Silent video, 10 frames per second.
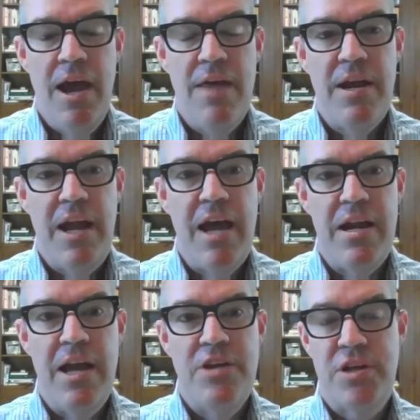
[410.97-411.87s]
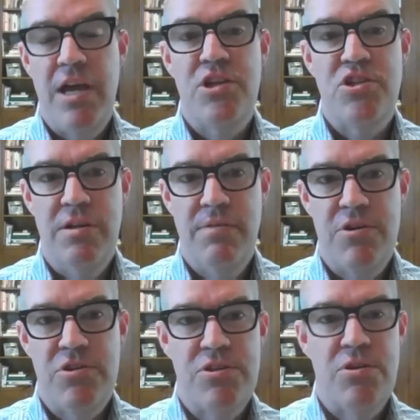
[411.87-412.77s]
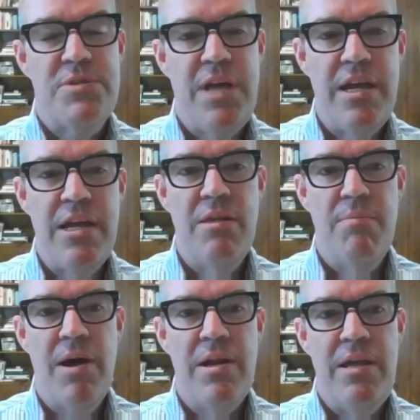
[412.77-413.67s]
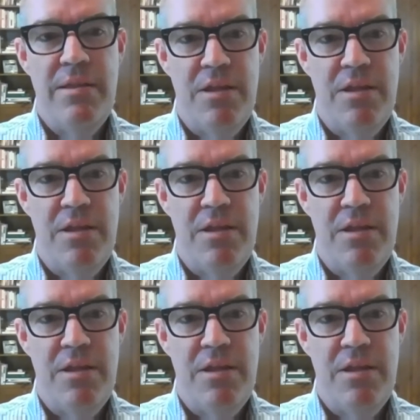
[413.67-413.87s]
And then it had an education division. So it was taking the money